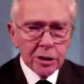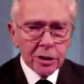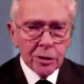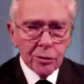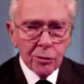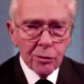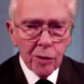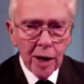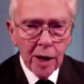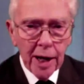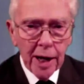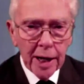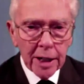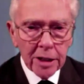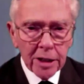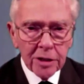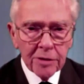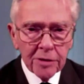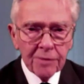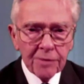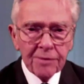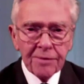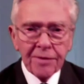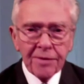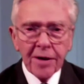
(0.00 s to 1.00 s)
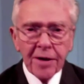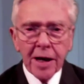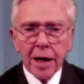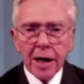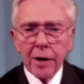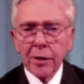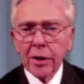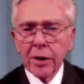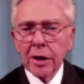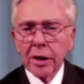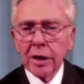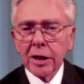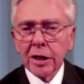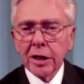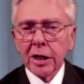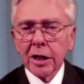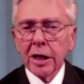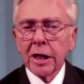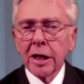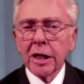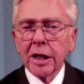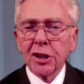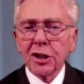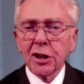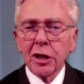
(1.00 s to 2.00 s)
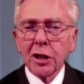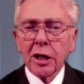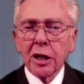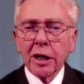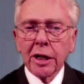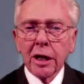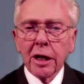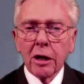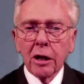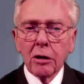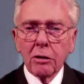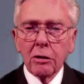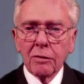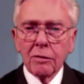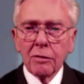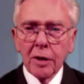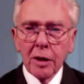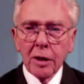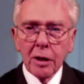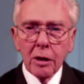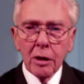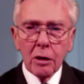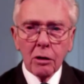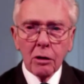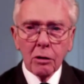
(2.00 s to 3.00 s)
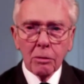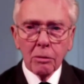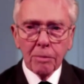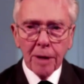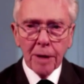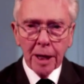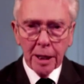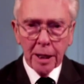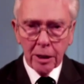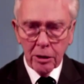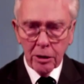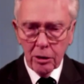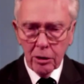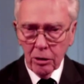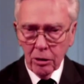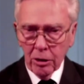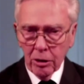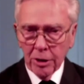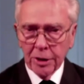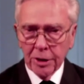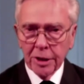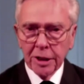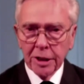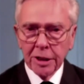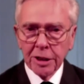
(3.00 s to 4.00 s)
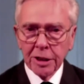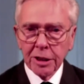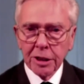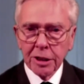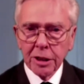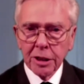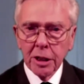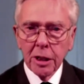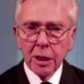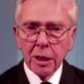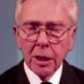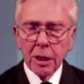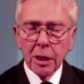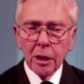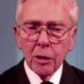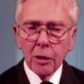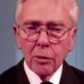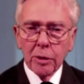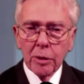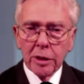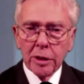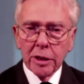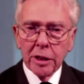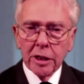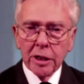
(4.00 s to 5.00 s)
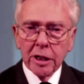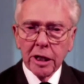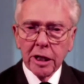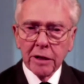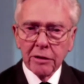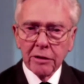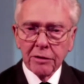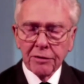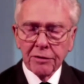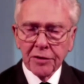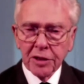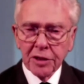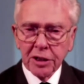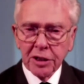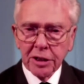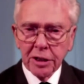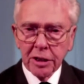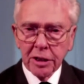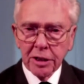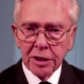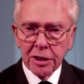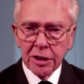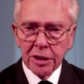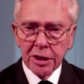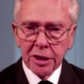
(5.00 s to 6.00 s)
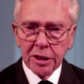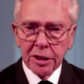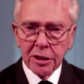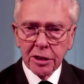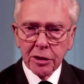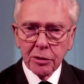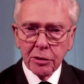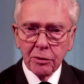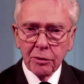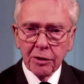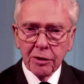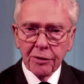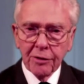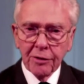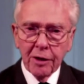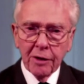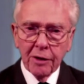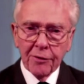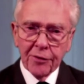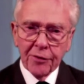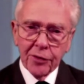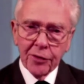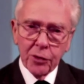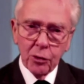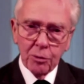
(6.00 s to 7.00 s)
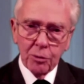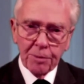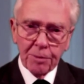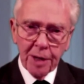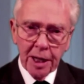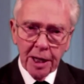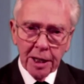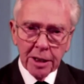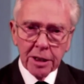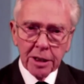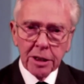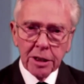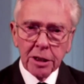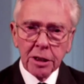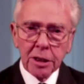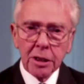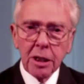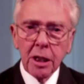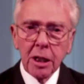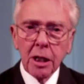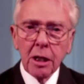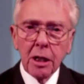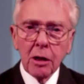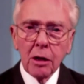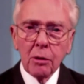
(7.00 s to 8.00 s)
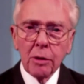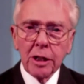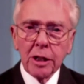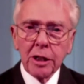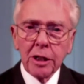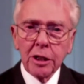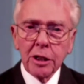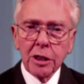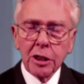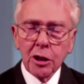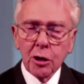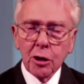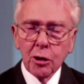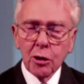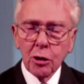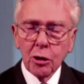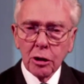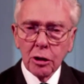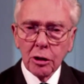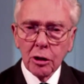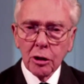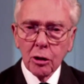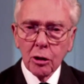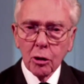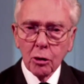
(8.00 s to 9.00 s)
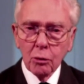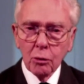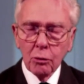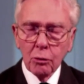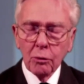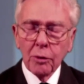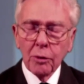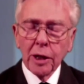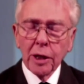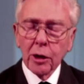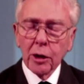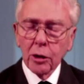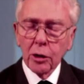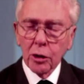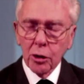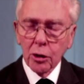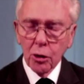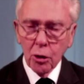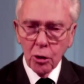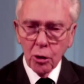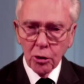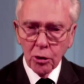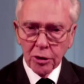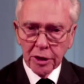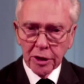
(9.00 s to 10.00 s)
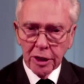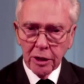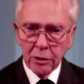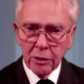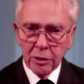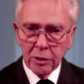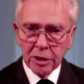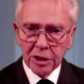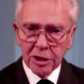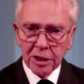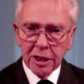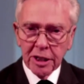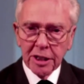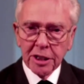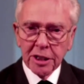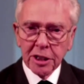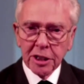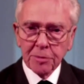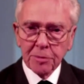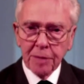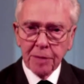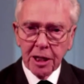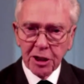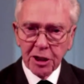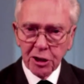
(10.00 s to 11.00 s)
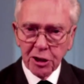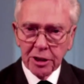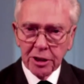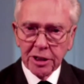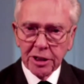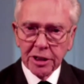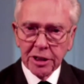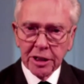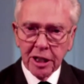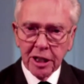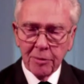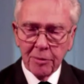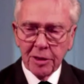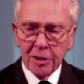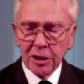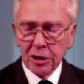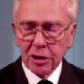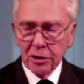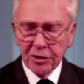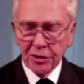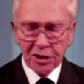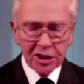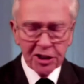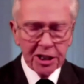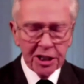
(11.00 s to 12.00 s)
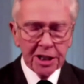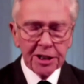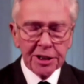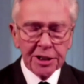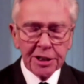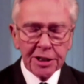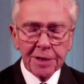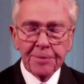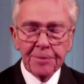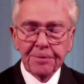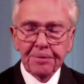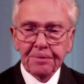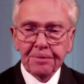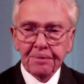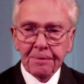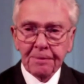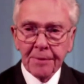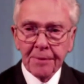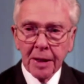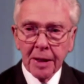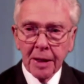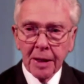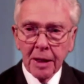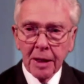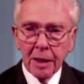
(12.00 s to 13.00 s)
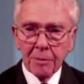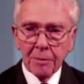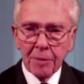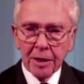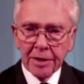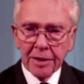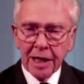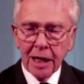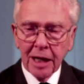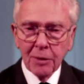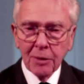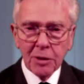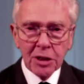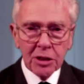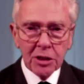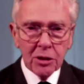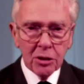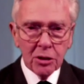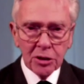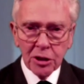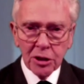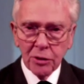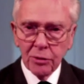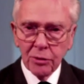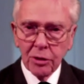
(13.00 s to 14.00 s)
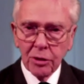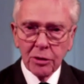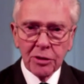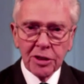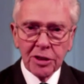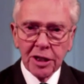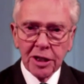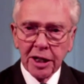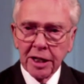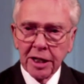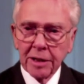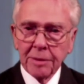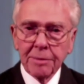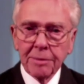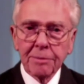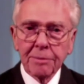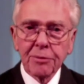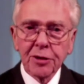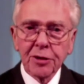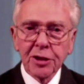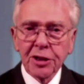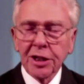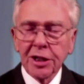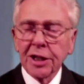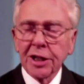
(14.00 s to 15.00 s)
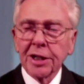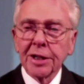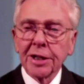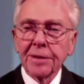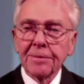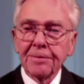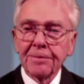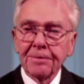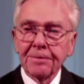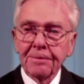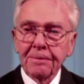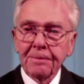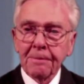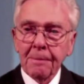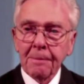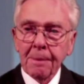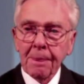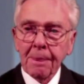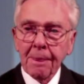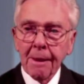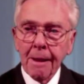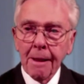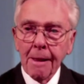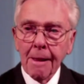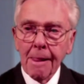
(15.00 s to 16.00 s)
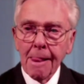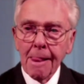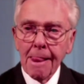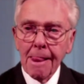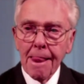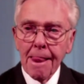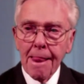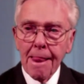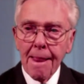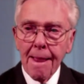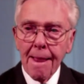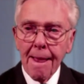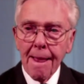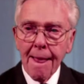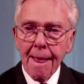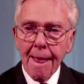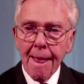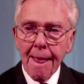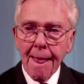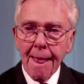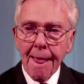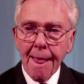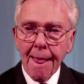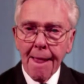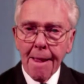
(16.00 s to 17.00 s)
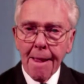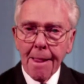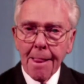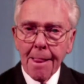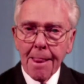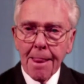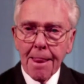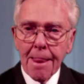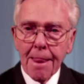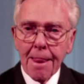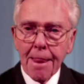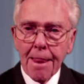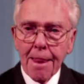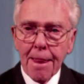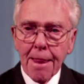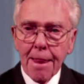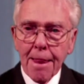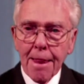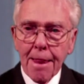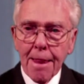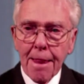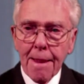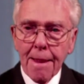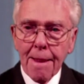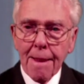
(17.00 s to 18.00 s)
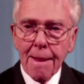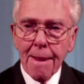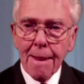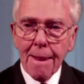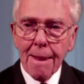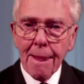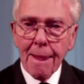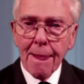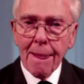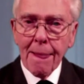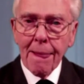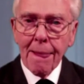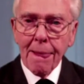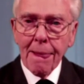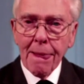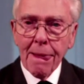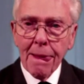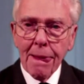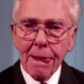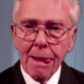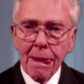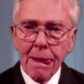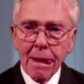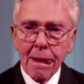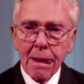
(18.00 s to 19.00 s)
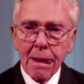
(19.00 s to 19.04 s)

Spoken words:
is correct. Very occasionally, over long bank holidays, we did have the facilities with a few beds, which we could call donors in specially to come into the centre. But that was not a routine procedure. And was that usually as a response to low stock?